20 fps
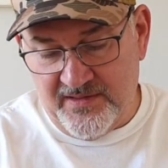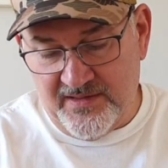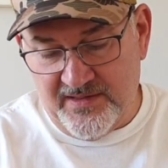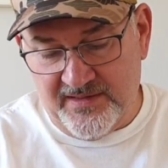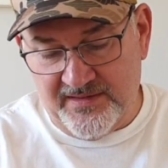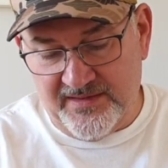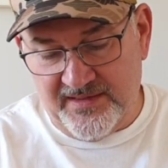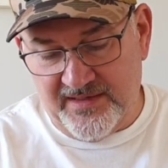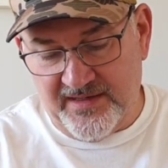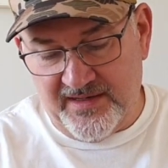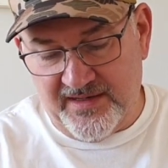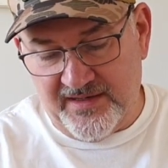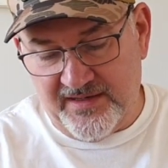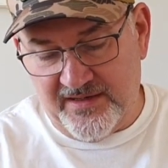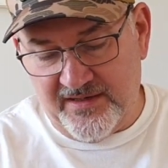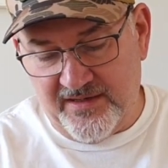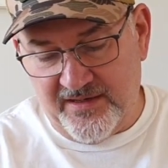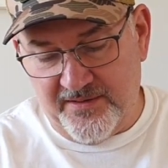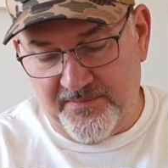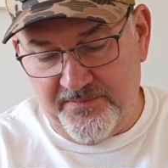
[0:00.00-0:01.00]
and then I
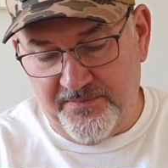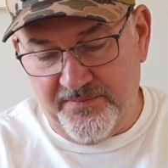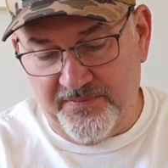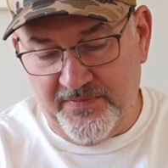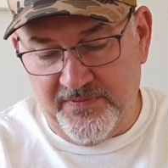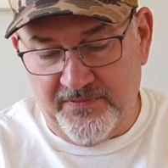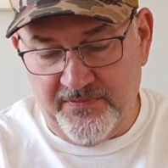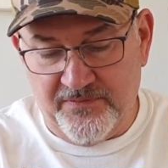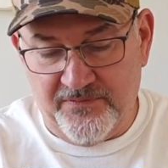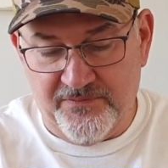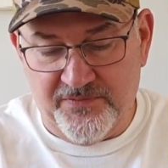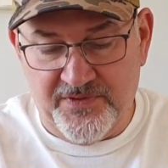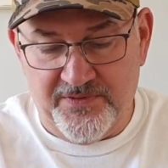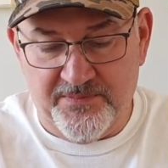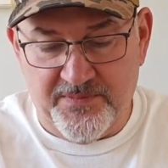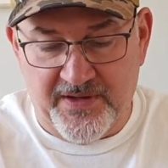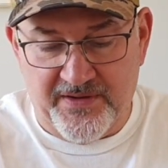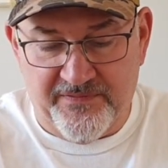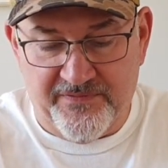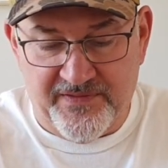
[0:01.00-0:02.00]
come with
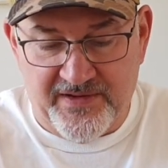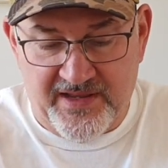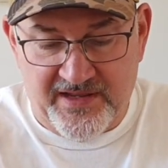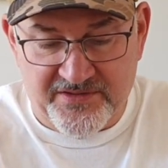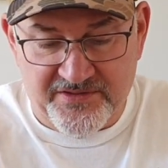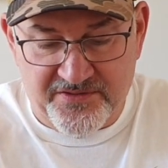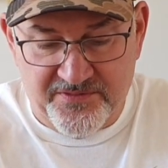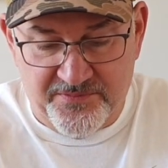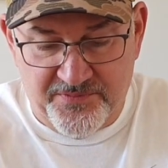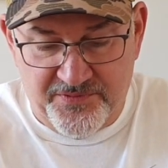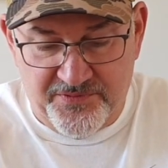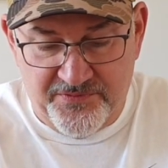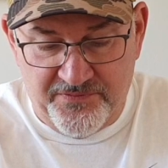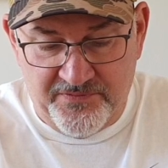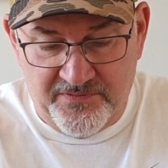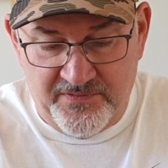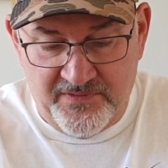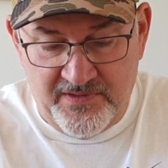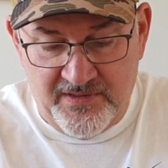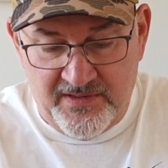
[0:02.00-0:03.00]
my Flashabou,
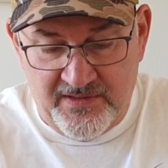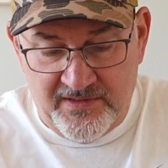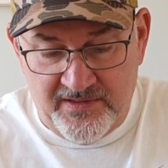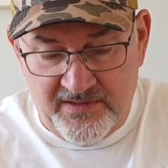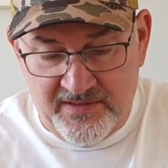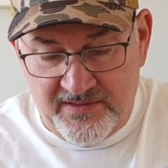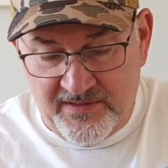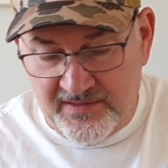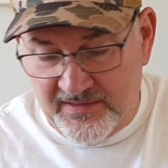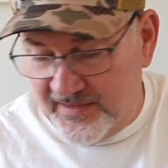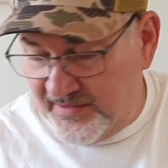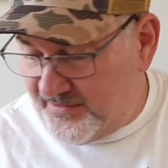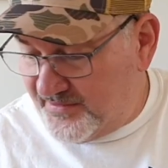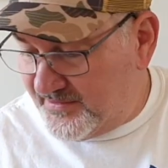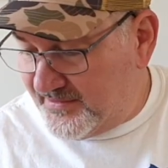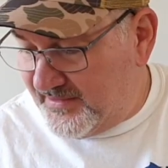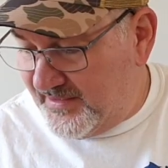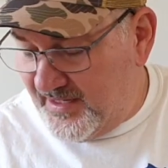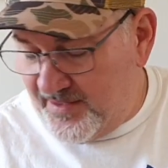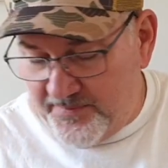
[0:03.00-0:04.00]
and I
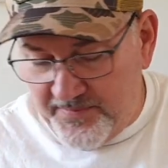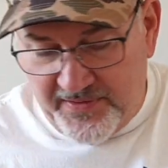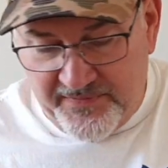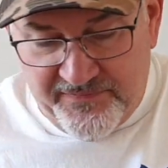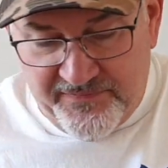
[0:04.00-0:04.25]
just lay my